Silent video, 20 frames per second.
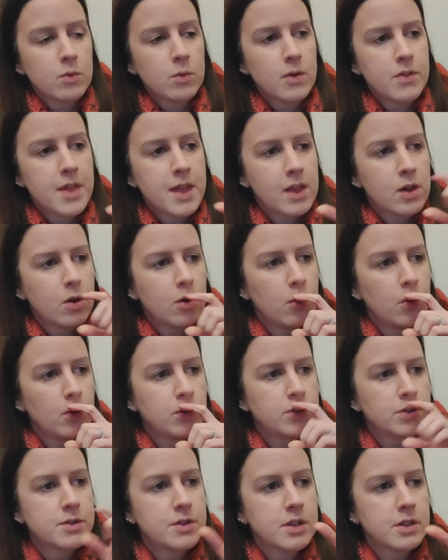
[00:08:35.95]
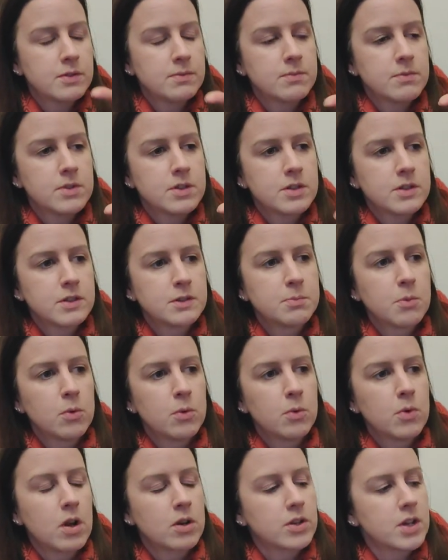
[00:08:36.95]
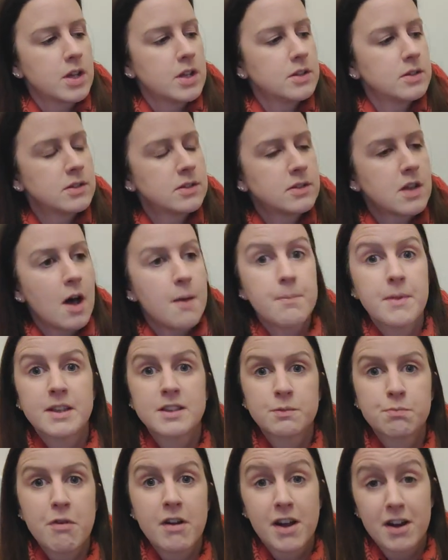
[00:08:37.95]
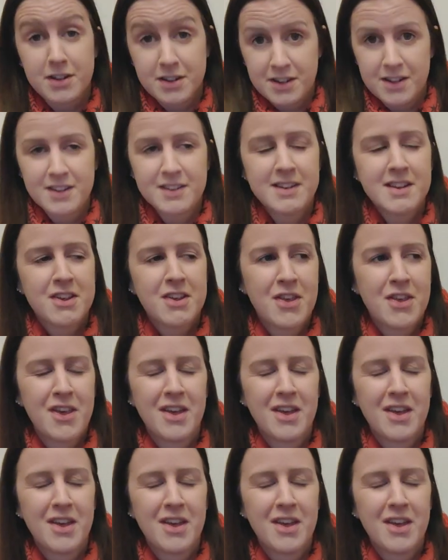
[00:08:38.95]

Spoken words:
what are they called, the small onions, a spring onion.